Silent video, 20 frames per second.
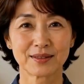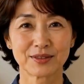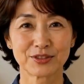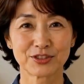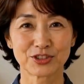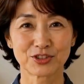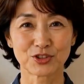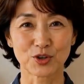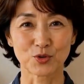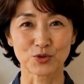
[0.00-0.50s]

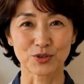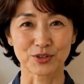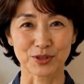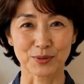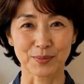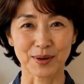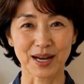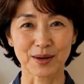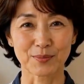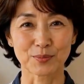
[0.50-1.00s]
Soak the
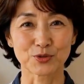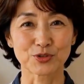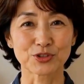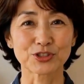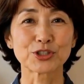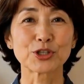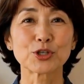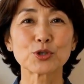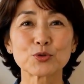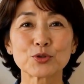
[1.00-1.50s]
bamboo
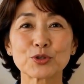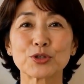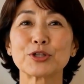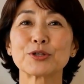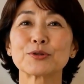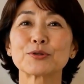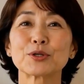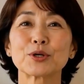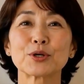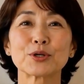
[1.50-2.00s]
skewers
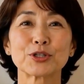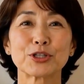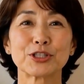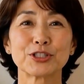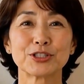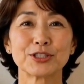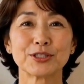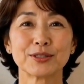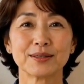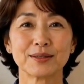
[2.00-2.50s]

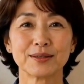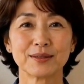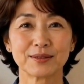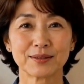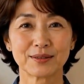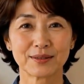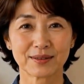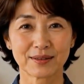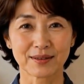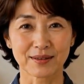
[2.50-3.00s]
first.
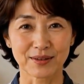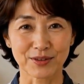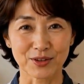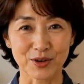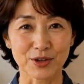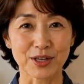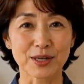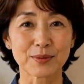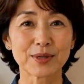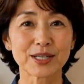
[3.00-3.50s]

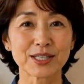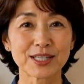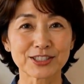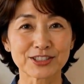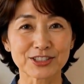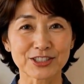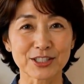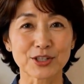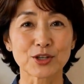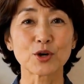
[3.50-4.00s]
30
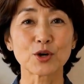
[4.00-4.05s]
minutes in